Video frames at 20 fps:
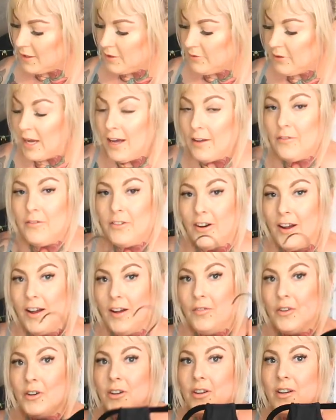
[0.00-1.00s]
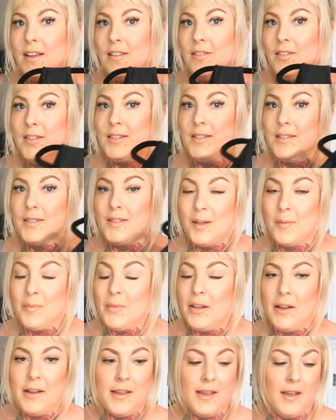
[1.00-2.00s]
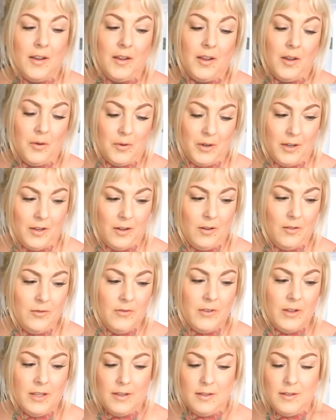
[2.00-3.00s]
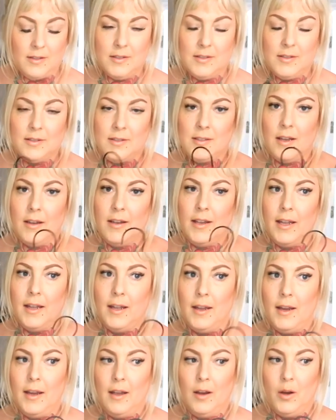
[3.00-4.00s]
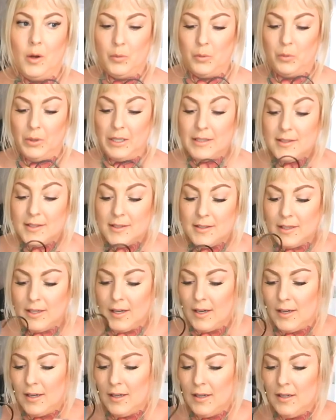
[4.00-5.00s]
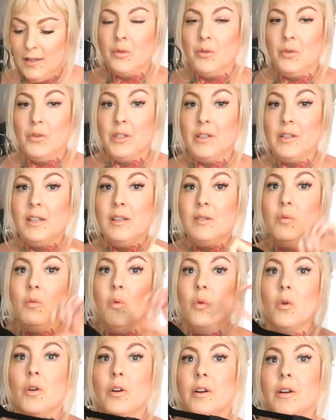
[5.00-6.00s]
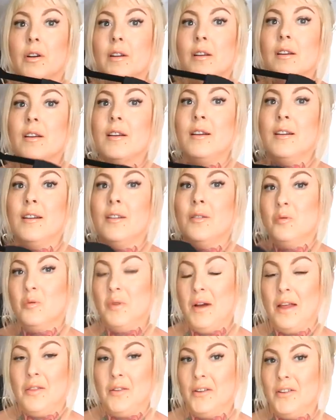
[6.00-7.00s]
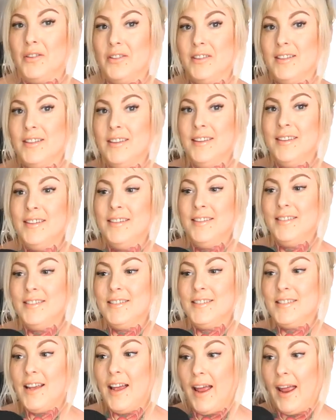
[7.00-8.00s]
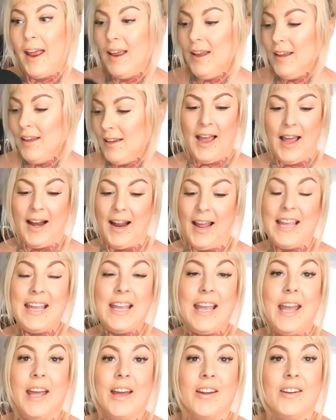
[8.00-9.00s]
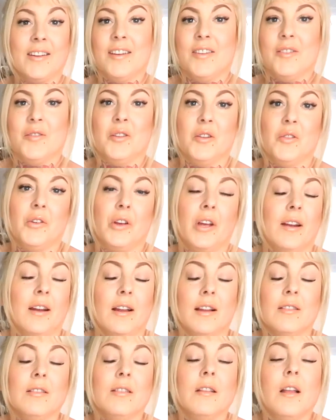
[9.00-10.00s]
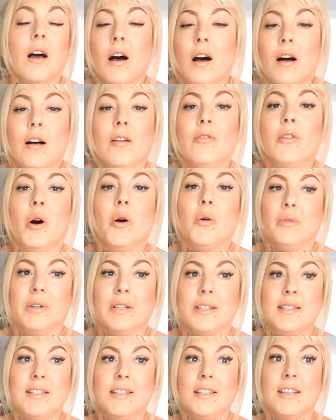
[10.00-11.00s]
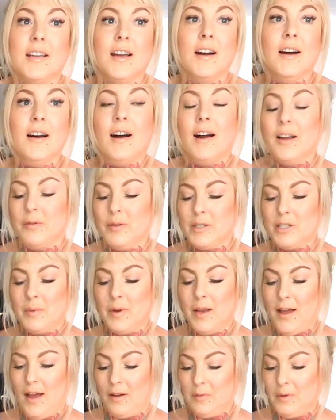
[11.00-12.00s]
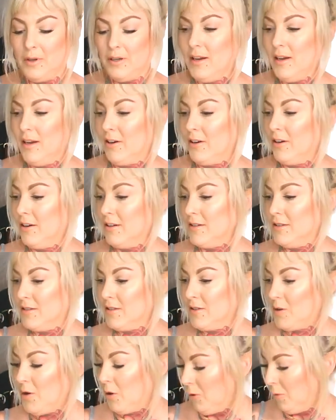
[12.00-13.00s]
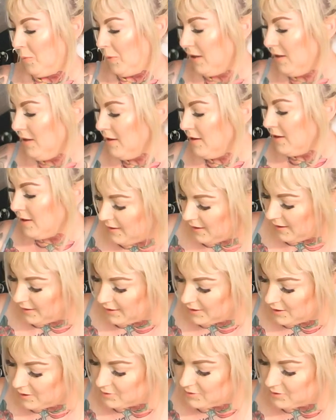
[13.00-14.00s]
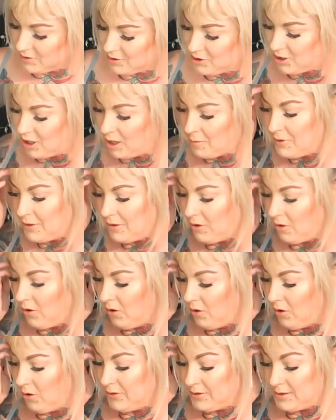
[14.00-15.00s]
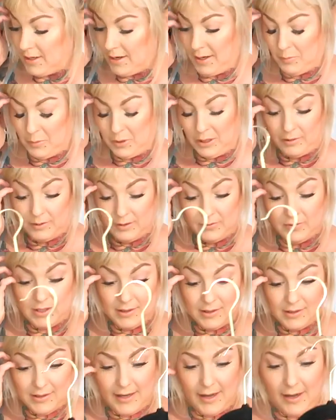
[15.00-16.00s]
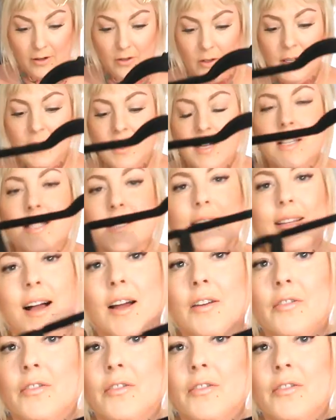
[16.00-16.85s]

I've had forever, and this is something I can't get rid of. It is a Aritzia, really worn, weathered tank, and I can't get rid of it. And I love Aritzia. I wish we had one here in Tacoma, and I used to shop there all the time when I lived in Seattle. See, I